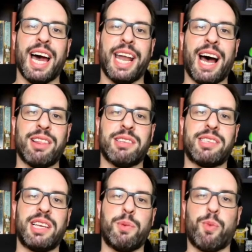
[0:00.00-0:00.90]
and how the
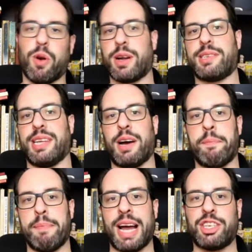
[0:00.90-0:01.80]
city works and how
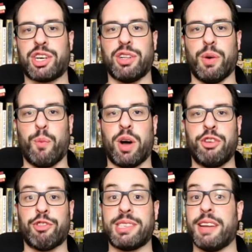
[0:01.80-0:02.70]
magical and
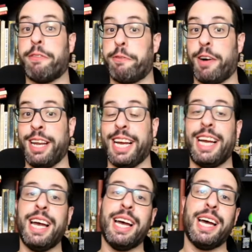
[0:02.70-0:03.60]
wondrous and funny